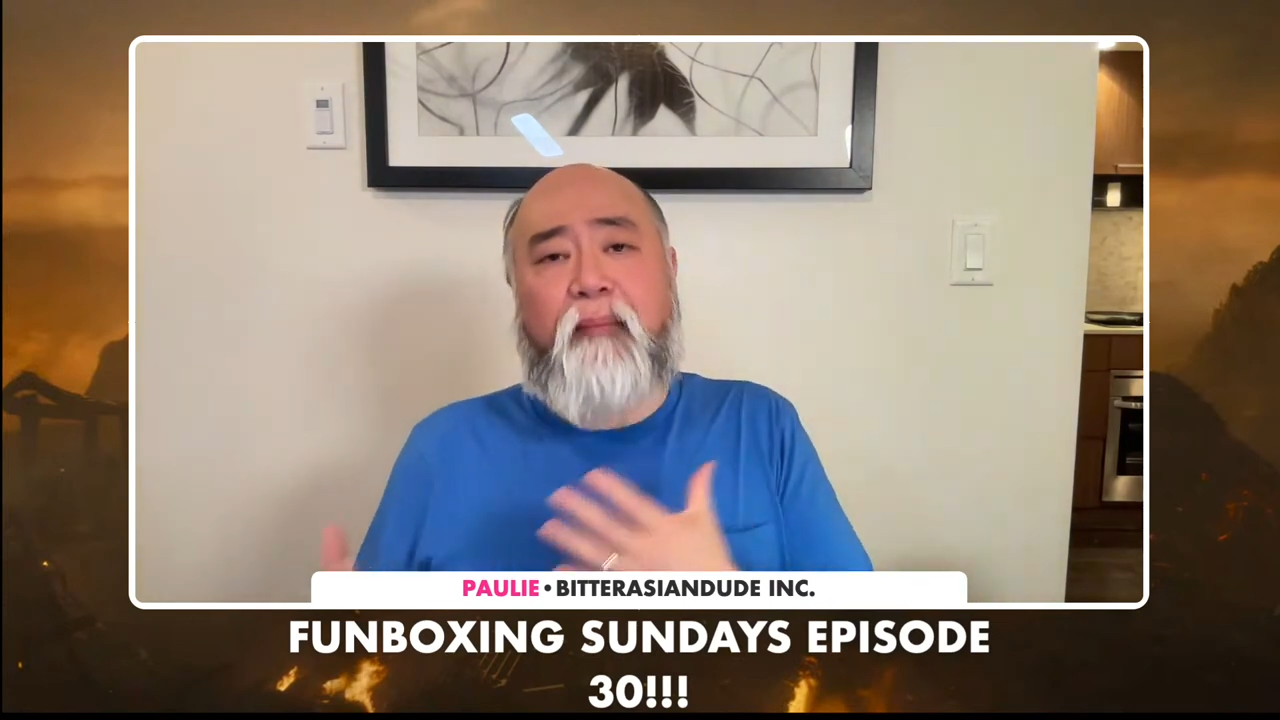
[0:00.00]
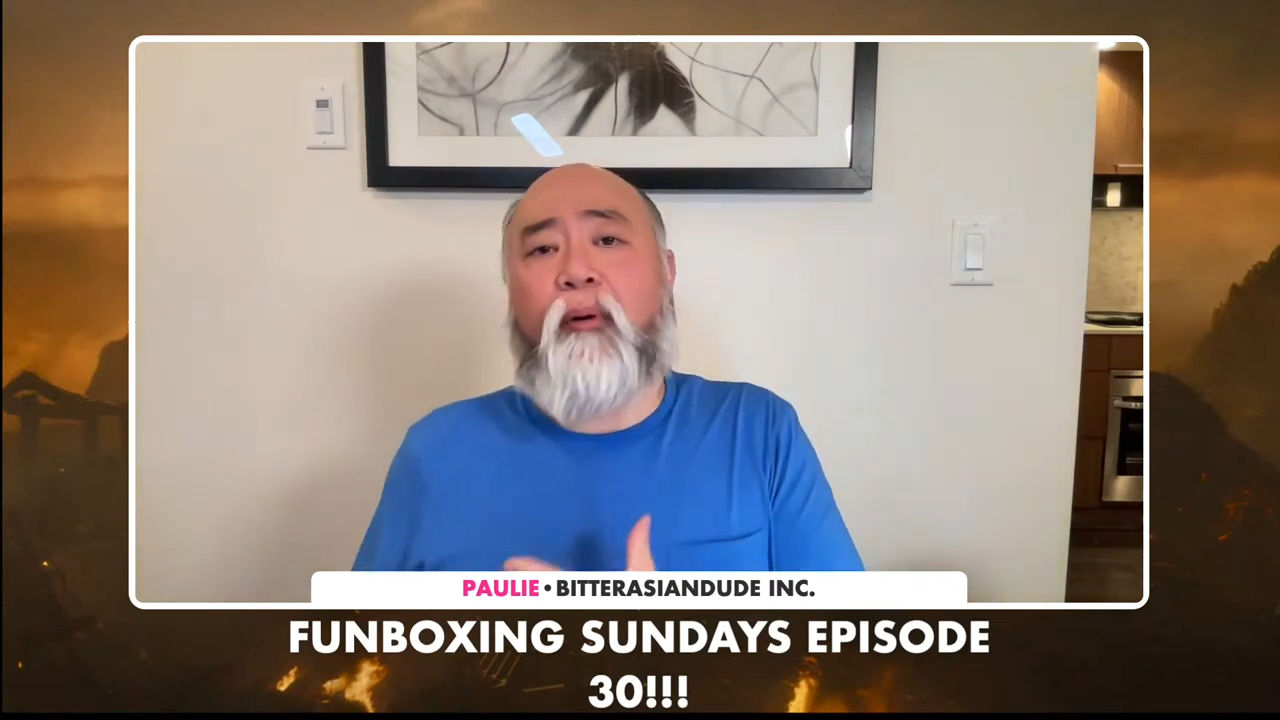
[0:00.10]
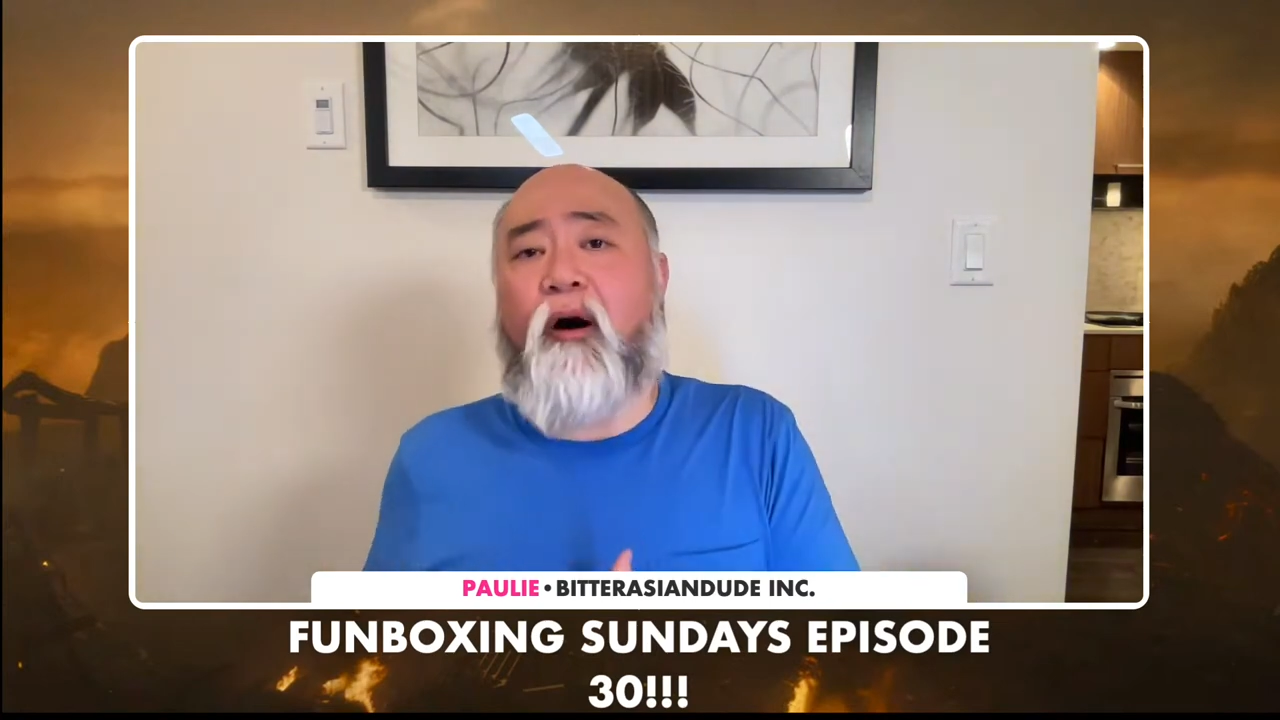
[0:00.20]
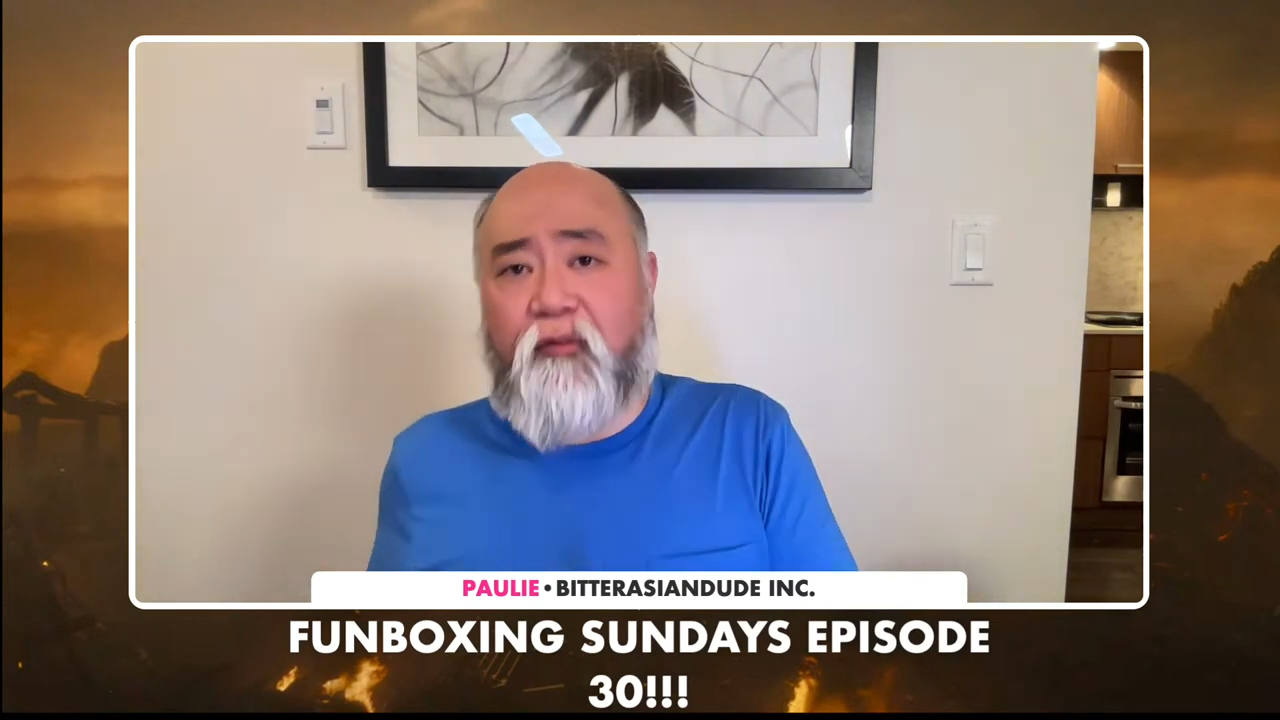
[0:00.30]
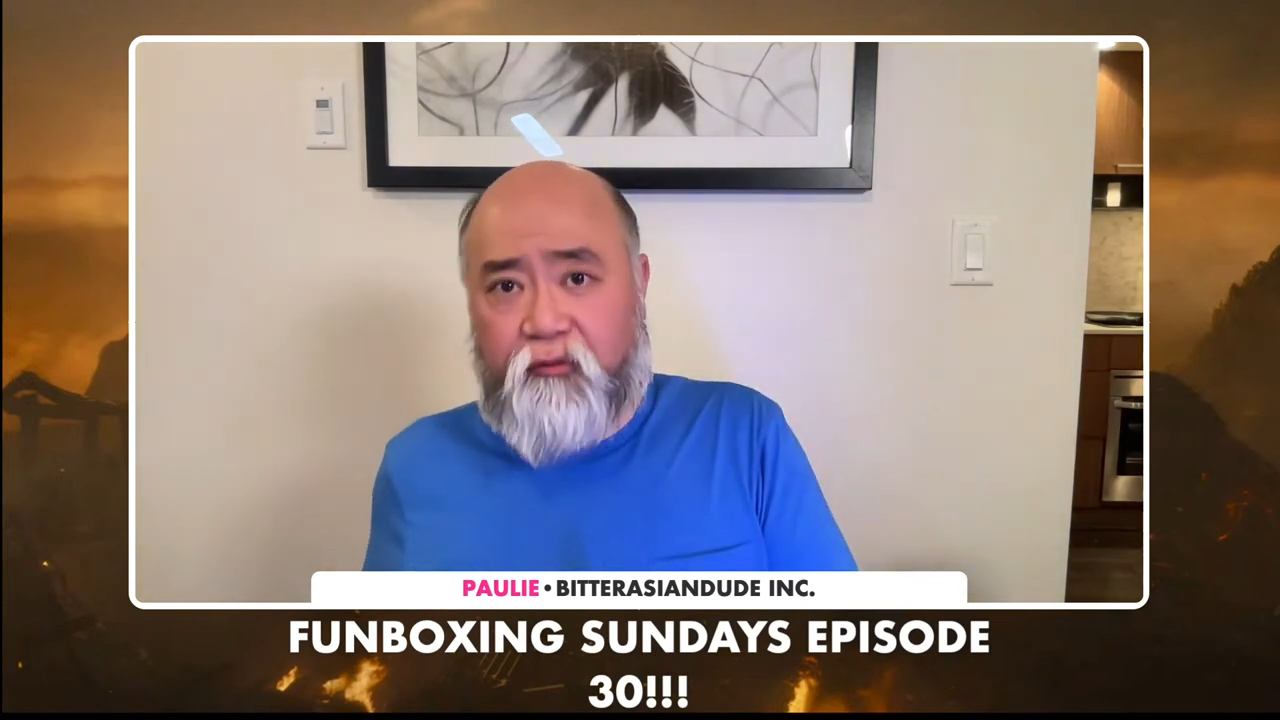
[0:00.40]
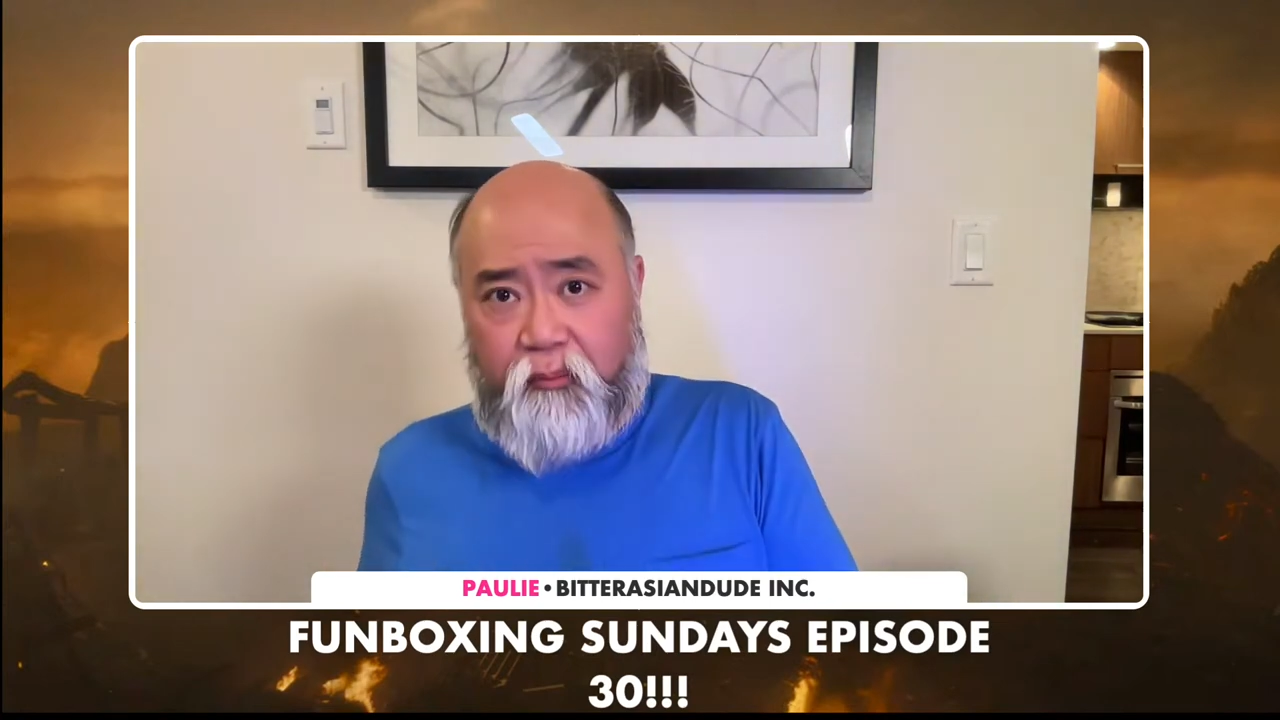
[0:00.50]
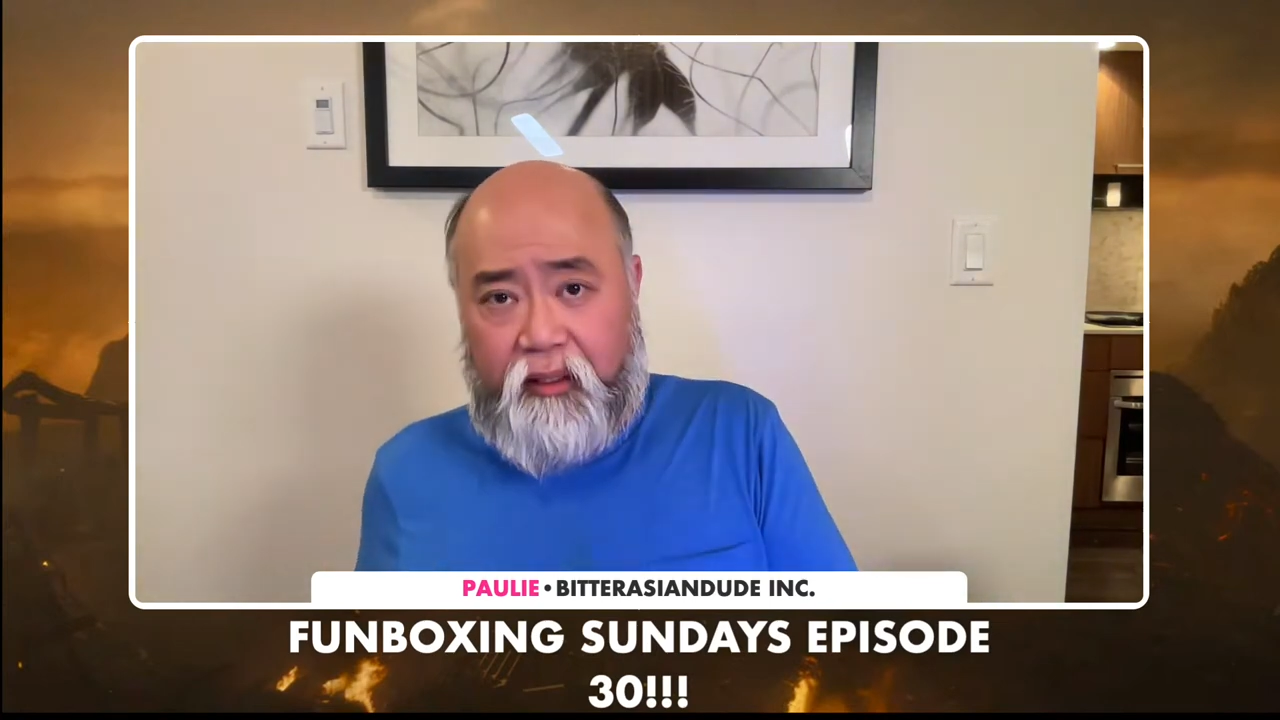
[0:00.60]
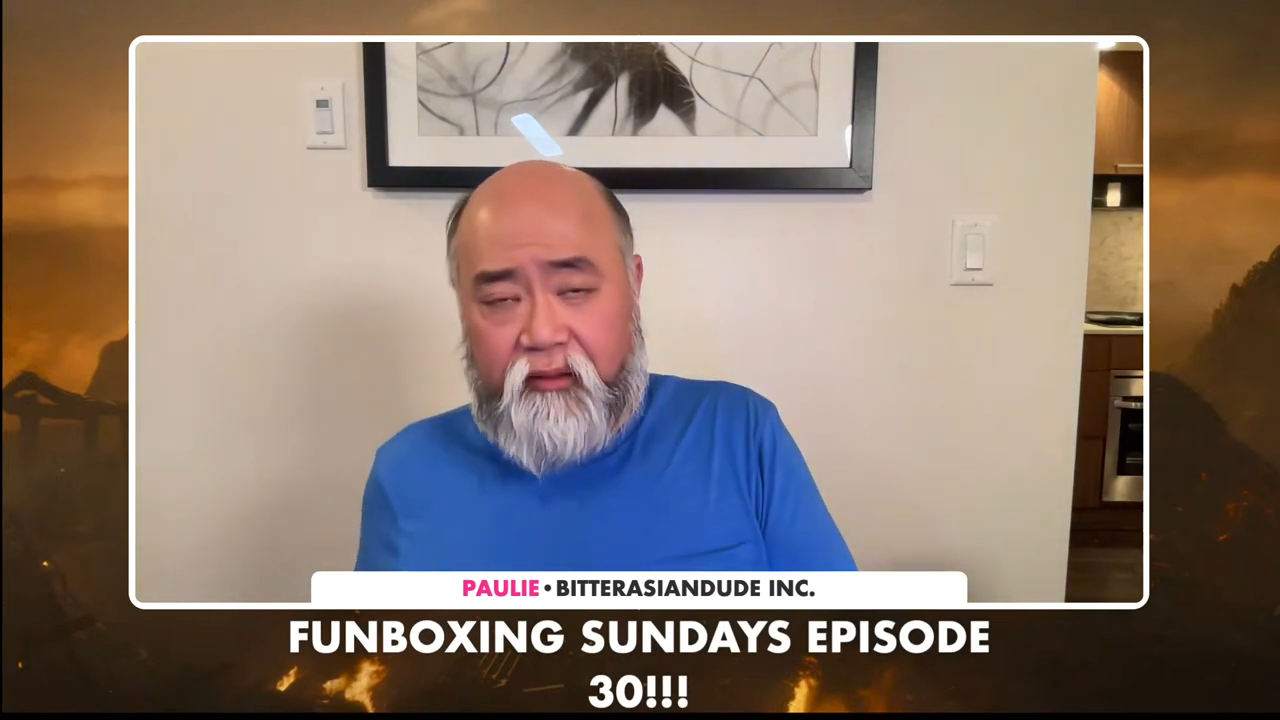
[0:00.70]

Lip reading: profit from it.